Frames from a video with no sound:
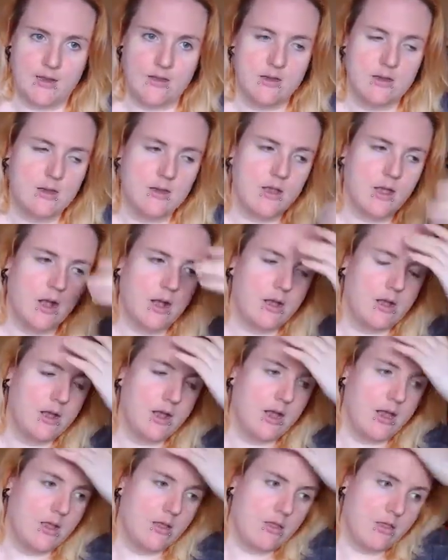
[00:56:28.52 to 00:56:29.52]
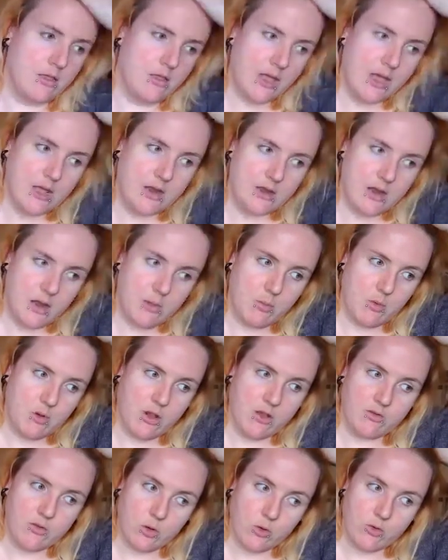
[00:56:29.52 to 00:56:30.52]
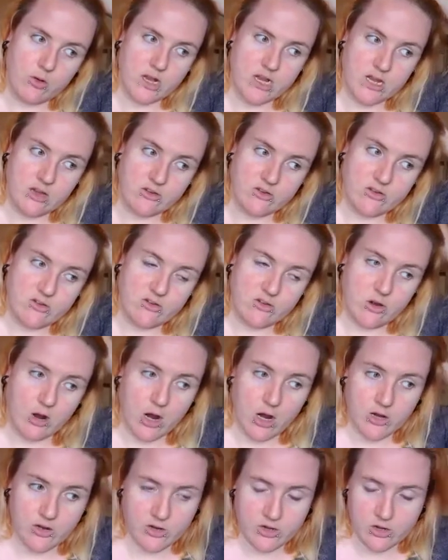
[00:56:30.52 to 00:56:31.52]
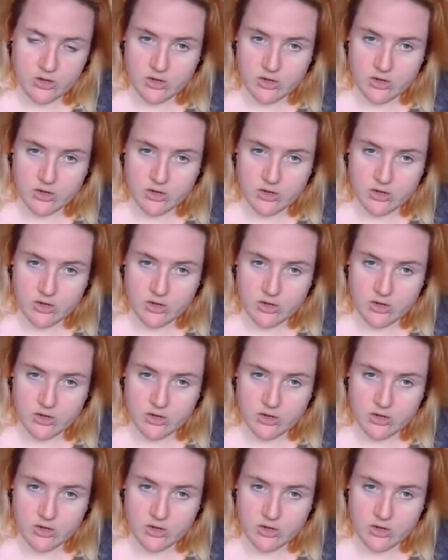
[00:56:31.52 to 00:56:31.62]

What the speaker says: I think Deborah has already started